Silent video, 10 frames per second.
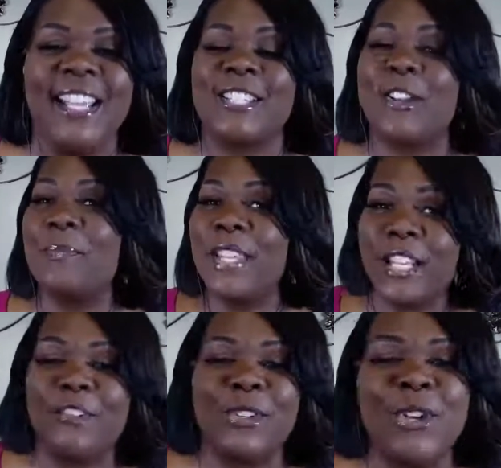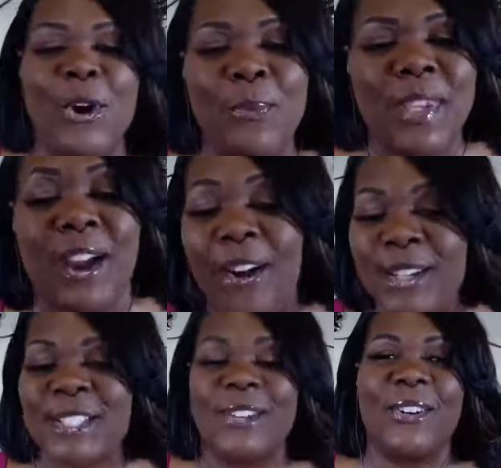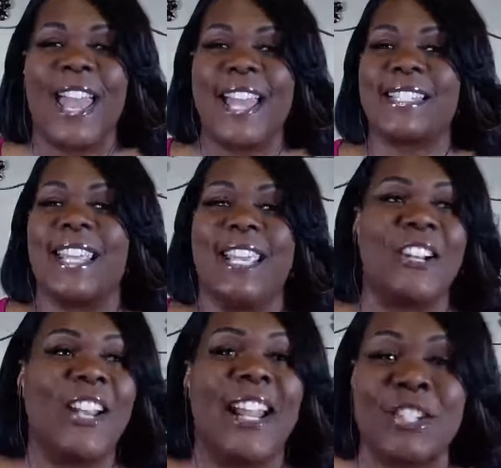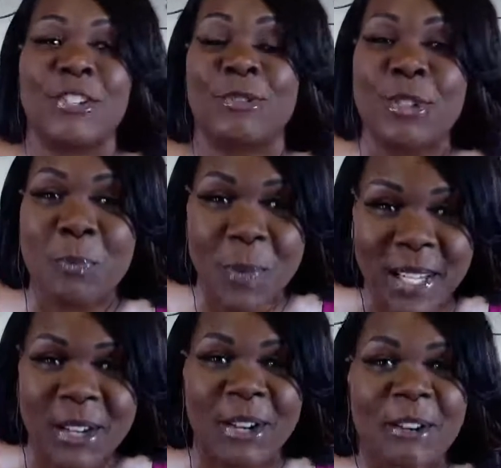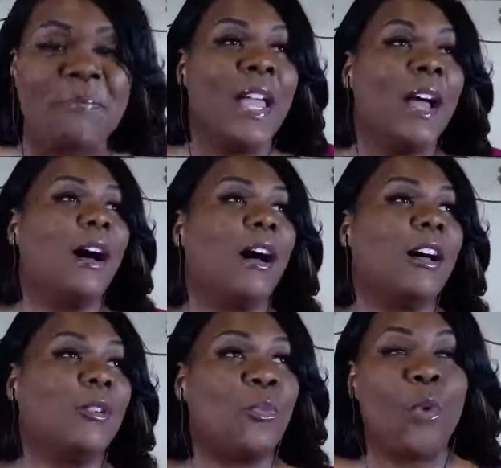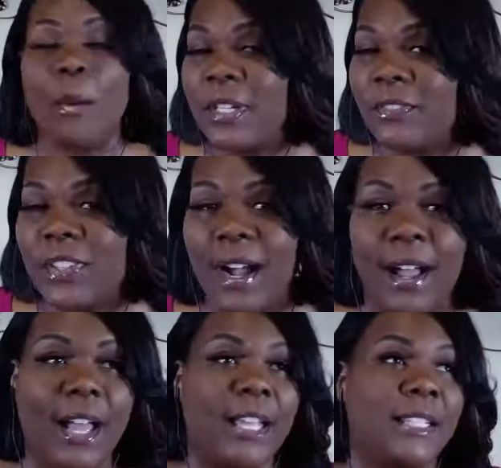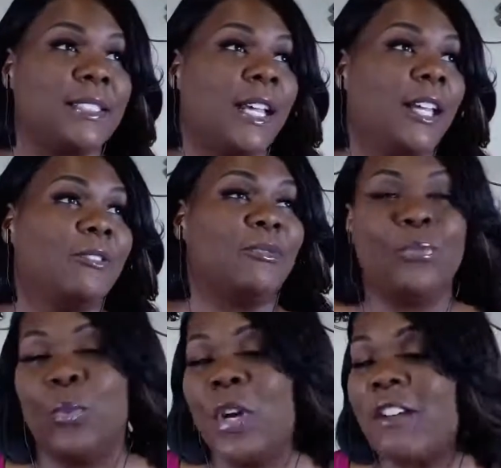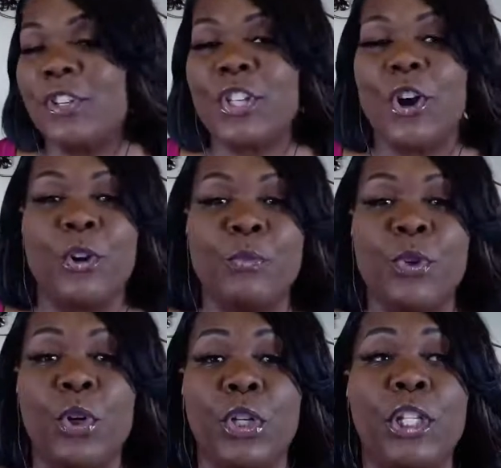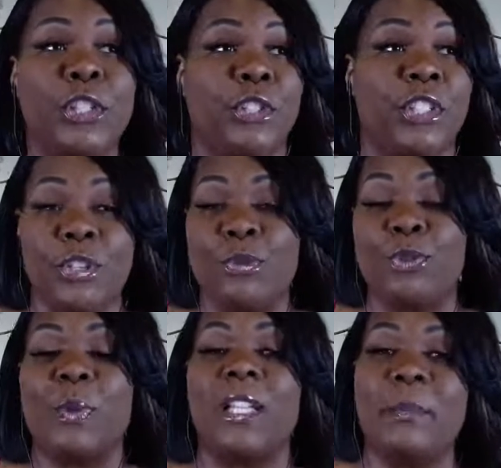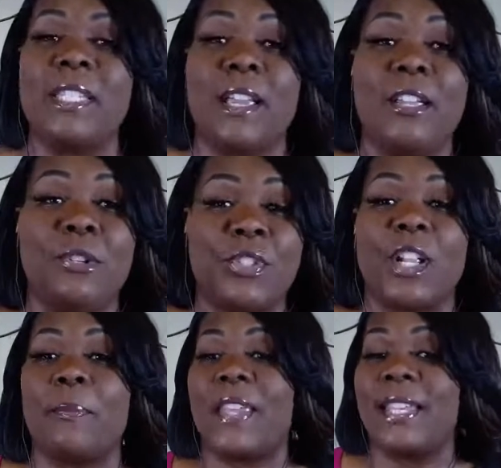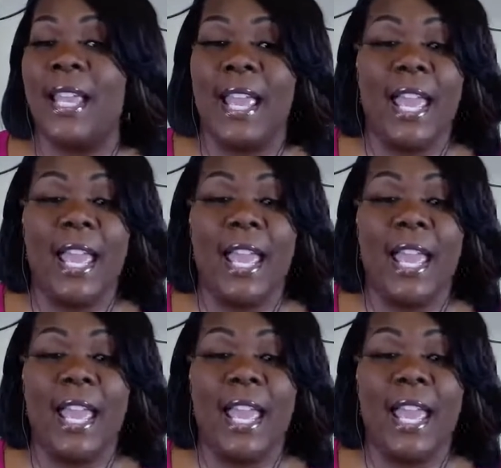So many of you know me also as an international speaker, a woman of God, whatever term you want to use. But let me tell you something.